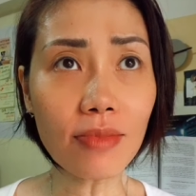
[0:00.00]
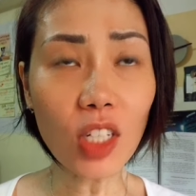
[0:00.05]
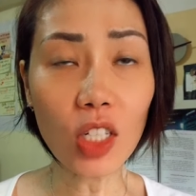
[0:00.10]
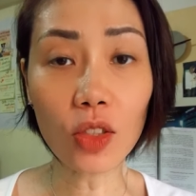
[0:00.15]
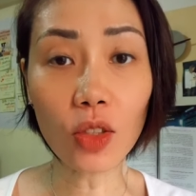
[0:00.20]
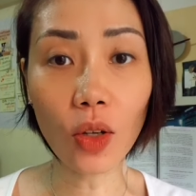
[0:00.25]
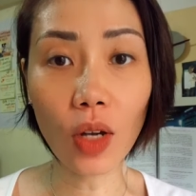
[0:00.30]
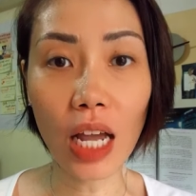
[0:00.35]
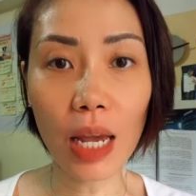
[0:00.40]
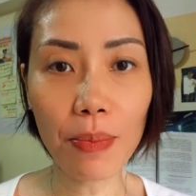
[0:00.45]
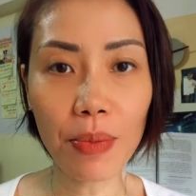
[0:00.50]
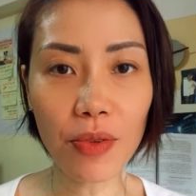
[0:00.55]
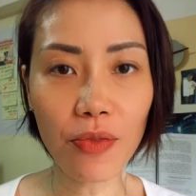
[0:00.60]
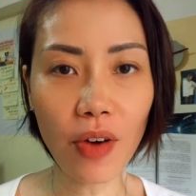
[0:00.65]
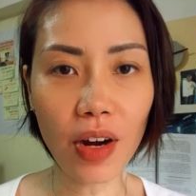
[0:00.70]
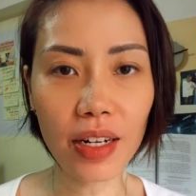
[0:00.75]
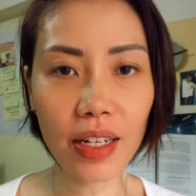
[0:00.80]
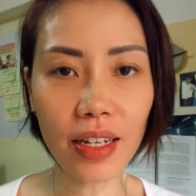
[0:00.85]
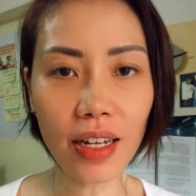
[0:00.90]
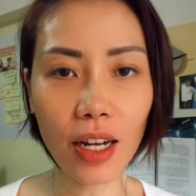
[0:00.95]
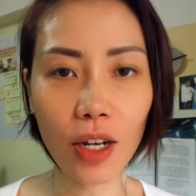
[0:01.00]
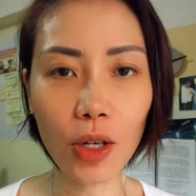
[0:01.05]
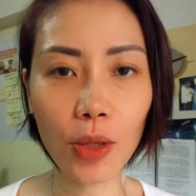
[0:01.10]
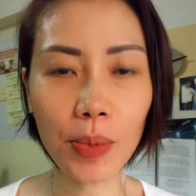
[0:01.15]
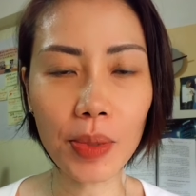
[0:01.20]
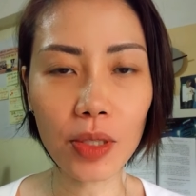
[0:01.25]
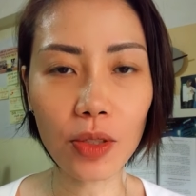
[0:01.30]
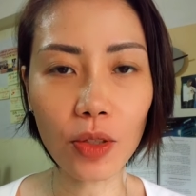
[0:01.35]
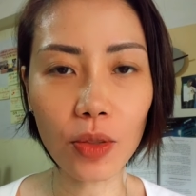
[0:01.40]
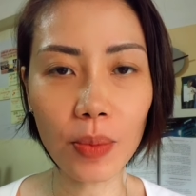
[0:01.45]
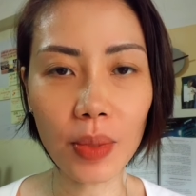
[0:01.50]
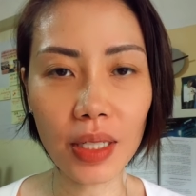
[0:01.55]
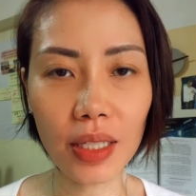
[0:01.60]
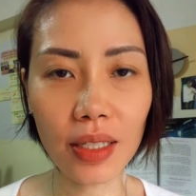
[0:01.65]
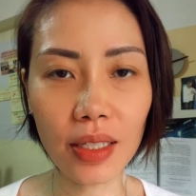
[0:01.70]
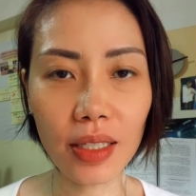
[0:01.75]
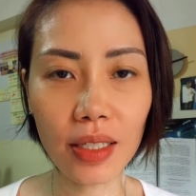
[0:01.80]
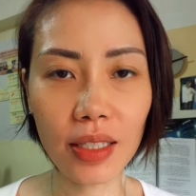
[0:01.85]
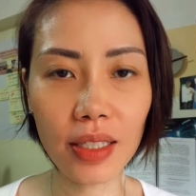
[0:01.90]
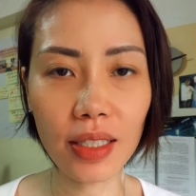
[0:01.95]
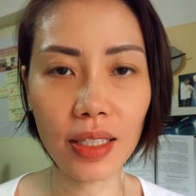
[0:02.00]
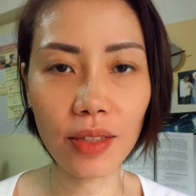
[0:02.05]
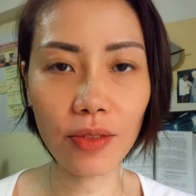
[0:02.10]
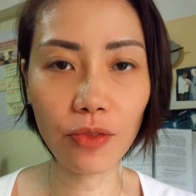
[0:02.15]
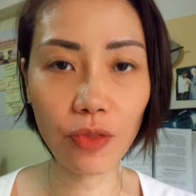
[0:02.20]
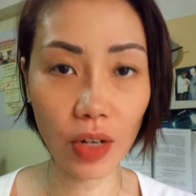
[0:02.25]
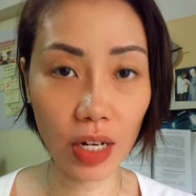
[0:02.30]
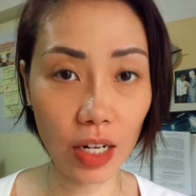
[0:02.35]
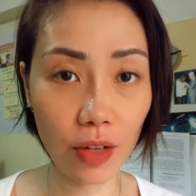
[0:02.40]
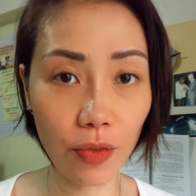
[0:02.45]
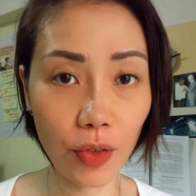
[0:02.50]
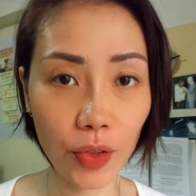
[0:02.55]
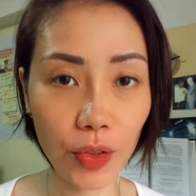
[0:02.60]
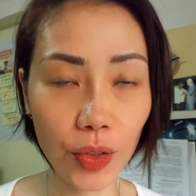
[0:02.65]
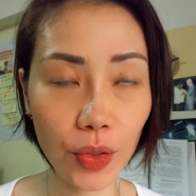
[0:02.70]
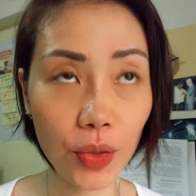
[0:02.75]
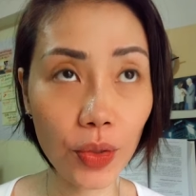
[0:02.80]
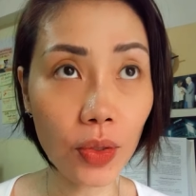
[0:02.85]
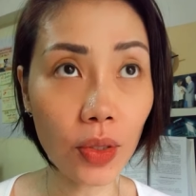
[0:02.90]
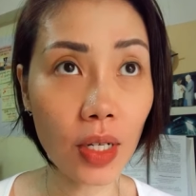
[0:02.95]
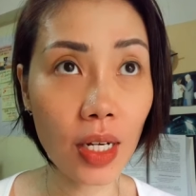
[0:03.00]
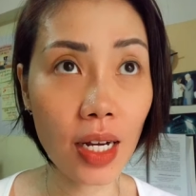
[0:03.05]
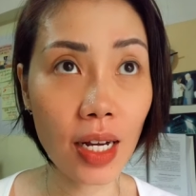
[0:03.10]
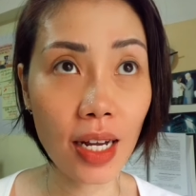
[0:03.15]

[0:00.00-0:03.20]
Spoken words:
So happy Friday. I hope it's going to be Friday for you.